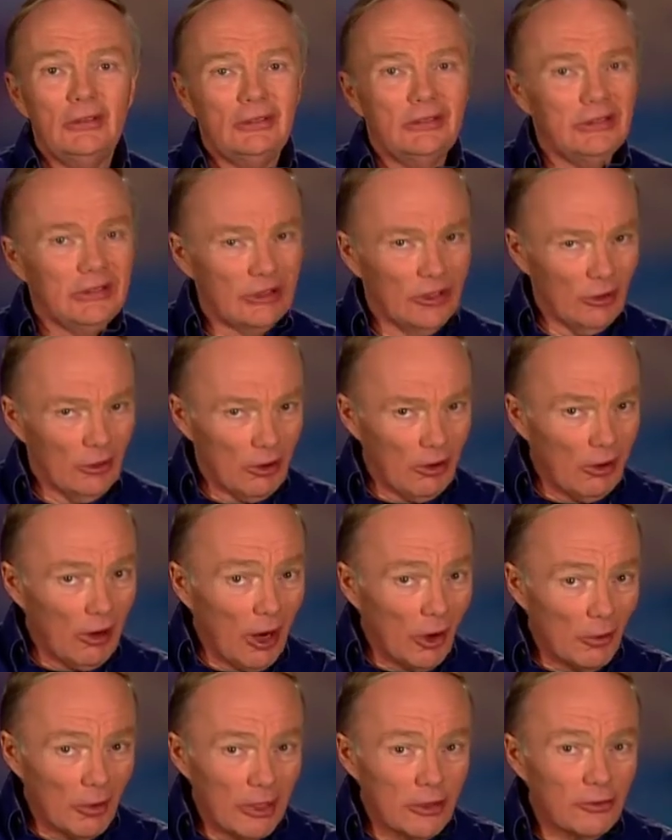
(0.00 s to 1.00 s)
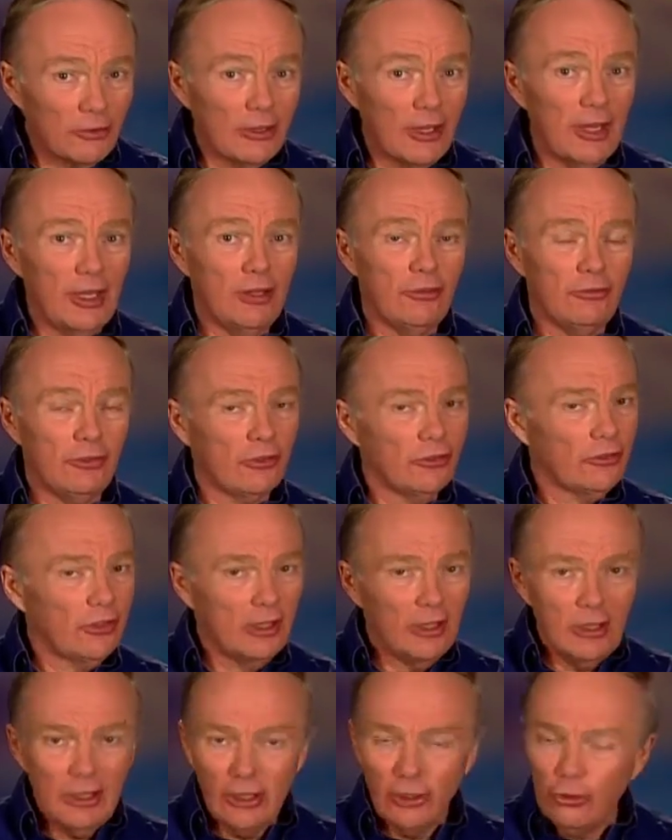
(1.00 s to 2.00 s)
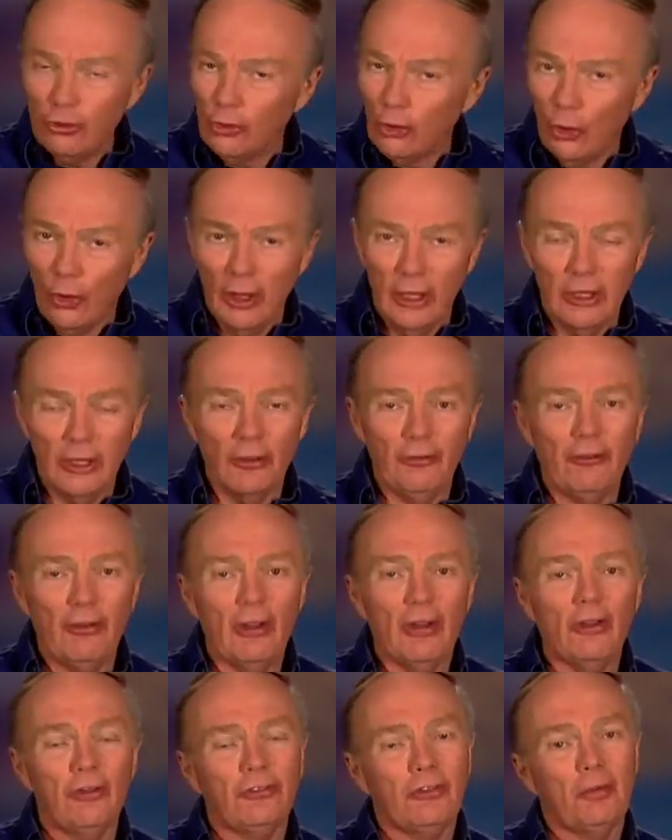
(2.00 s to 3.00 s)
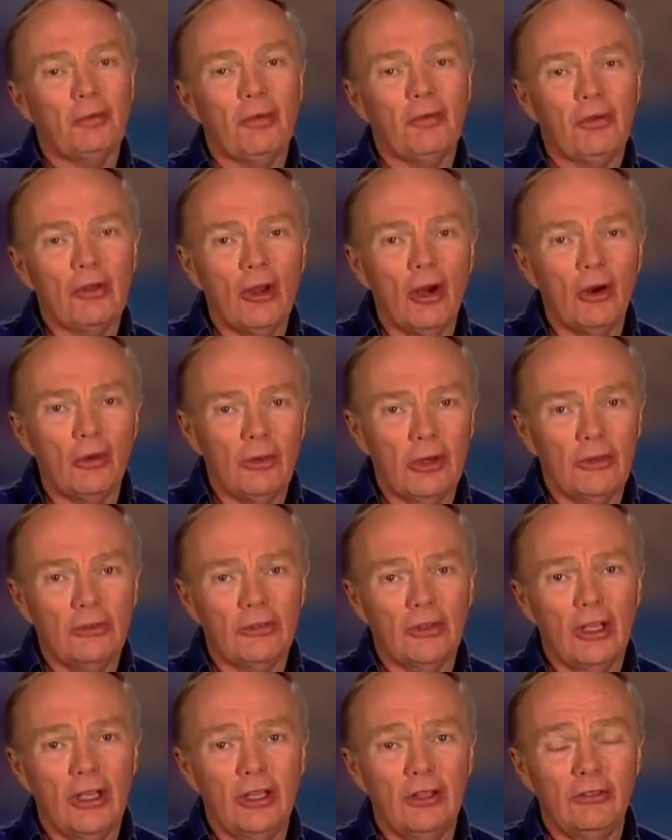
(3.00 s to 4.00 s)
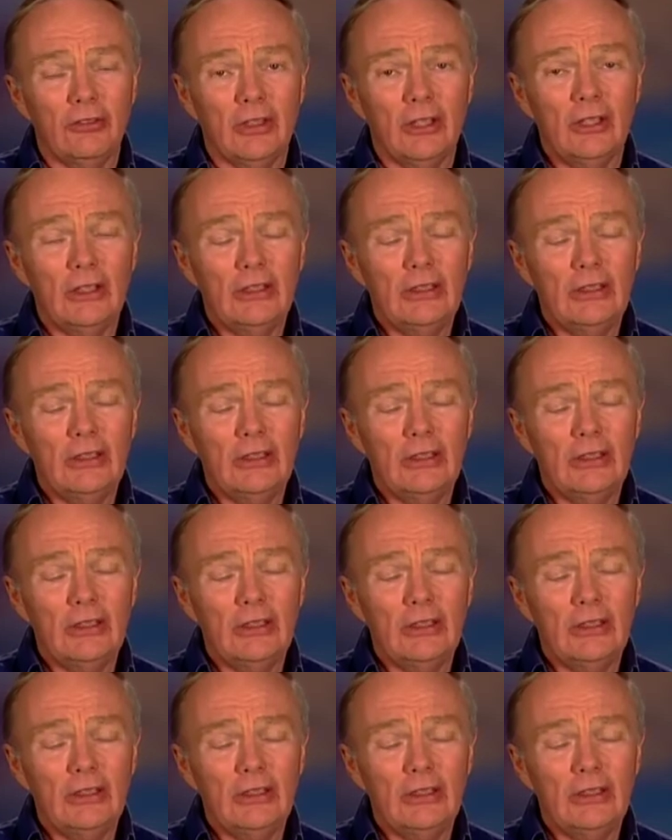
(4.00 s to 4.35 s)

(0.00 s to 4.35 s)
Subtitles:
are already saved, just enjoying the fellowship of the already saved.